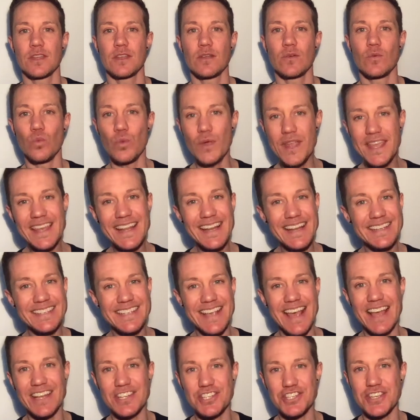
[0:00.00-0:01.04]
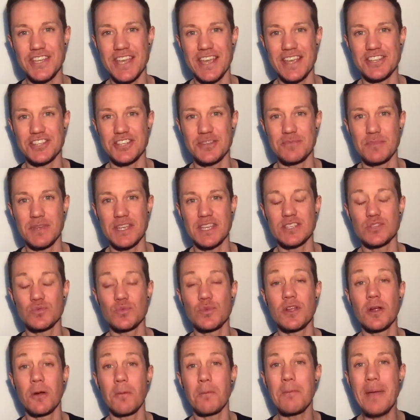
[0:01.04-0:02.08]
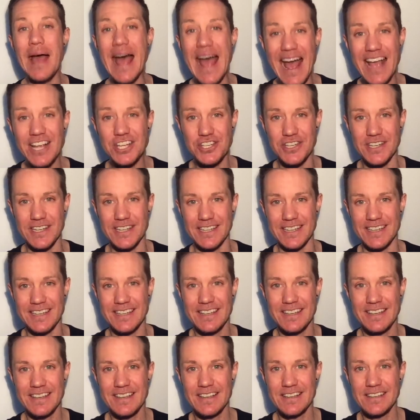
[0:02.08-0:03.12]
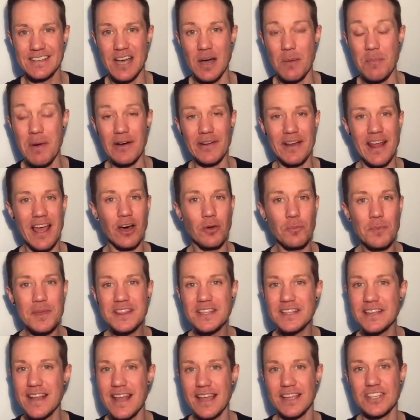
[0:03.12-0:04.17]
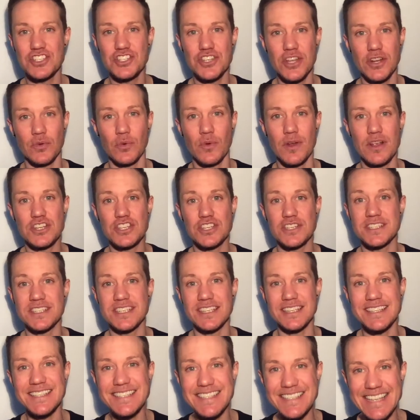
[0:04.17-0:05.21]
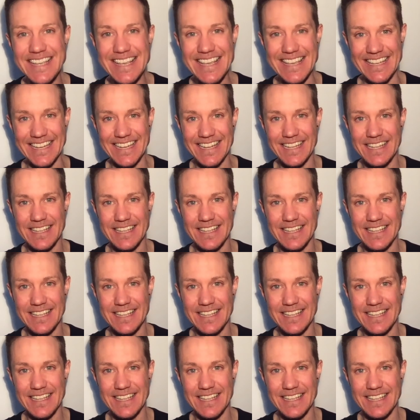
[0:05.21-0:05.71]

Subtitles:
We get into education because we are passionate about helping the next generation succeed,